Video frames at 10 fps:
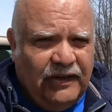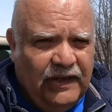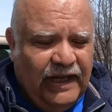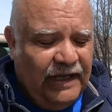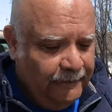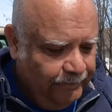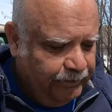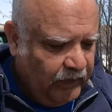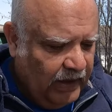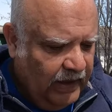today.
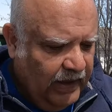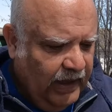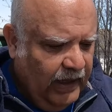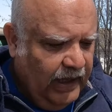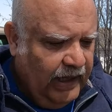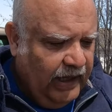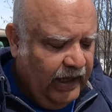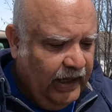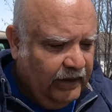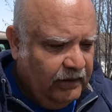
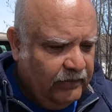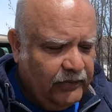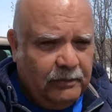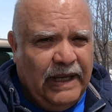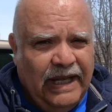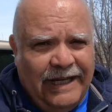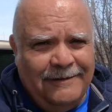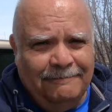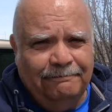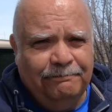And for Penny,